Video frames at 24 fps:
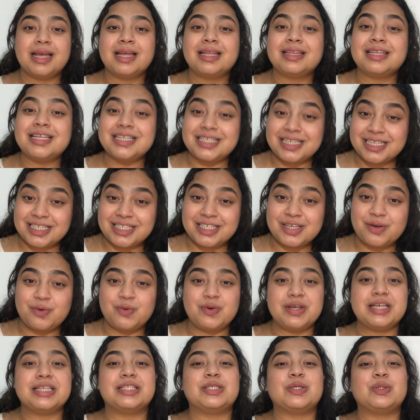This is the
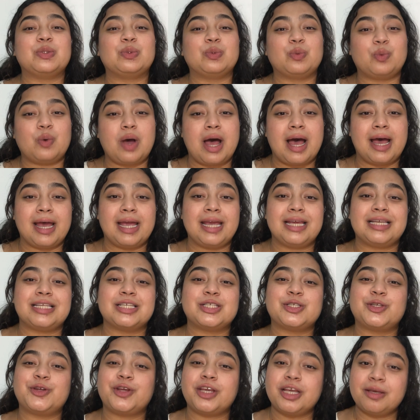reason why it
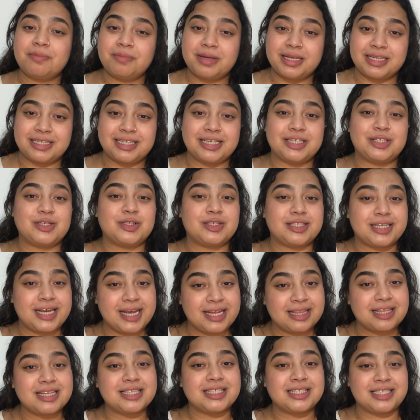is recommended to
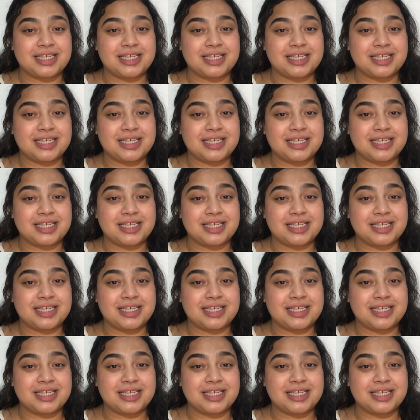take this